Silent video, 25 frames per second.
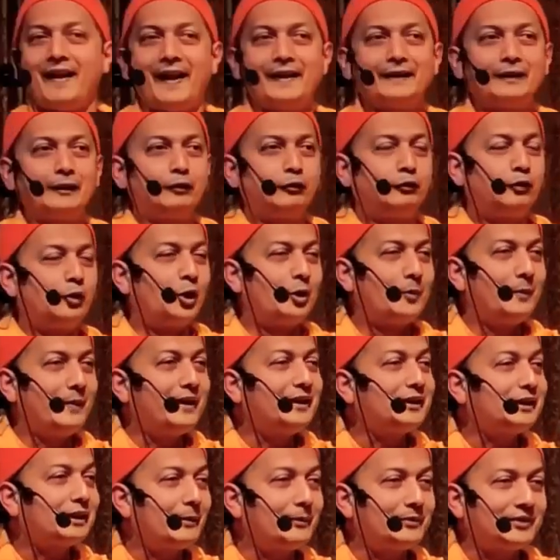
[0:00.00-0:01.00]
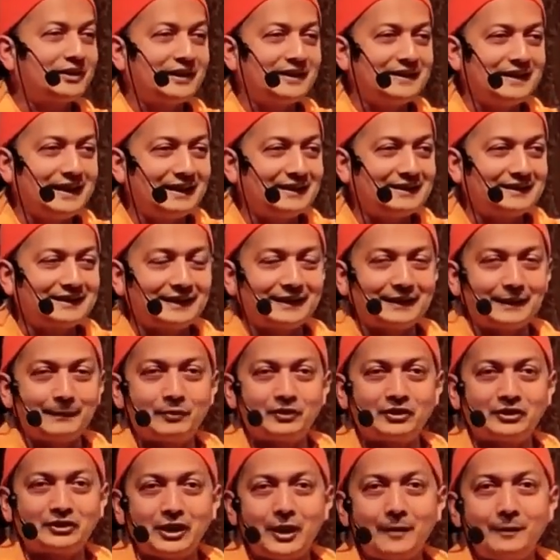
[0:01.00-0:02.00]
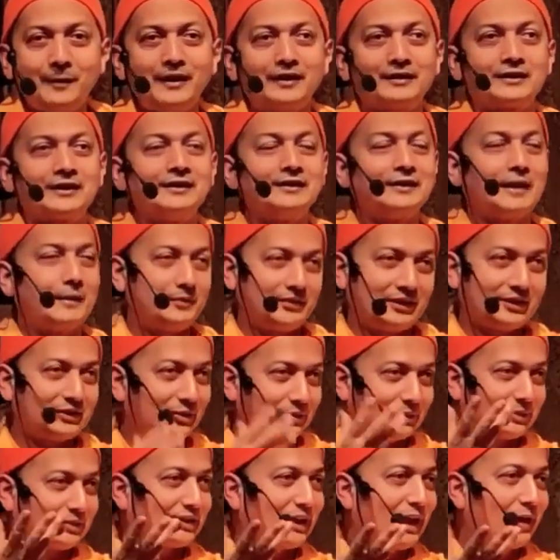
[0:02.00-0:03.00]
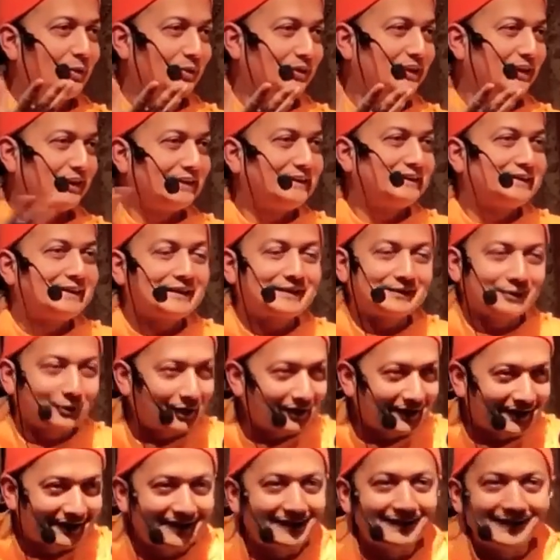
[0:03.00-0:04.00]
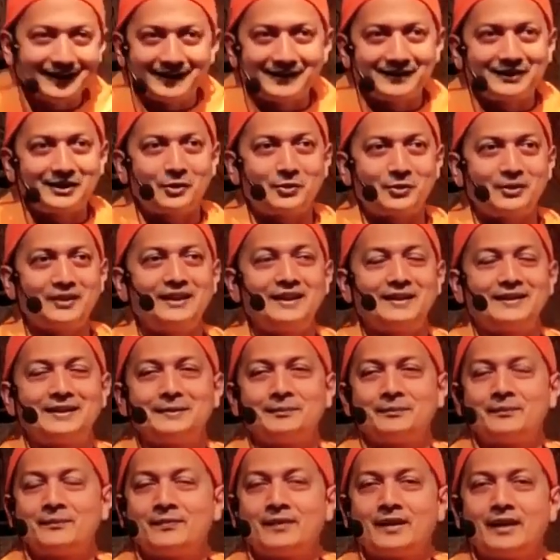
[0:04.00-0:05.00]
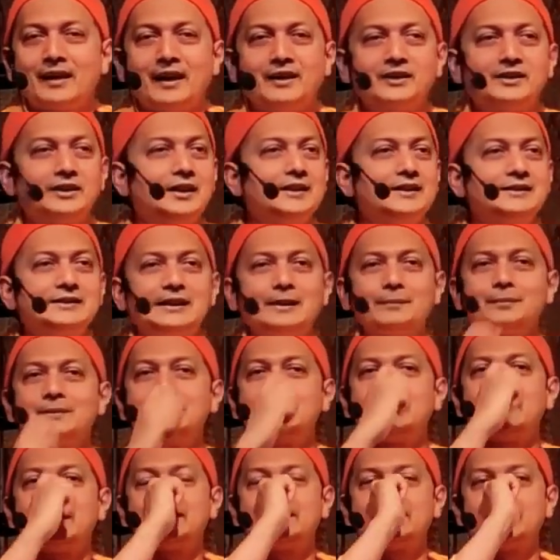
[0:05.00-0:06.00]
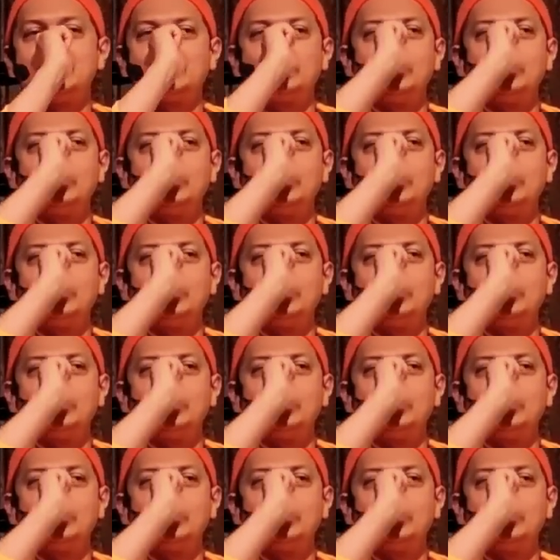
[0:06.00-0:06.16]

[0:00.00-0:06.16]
And the foreman comes and yells at him, "Stop it!" I mean, there's no sound there. It's just, you can see he's shouting at him. And Charlie Chaplin takes his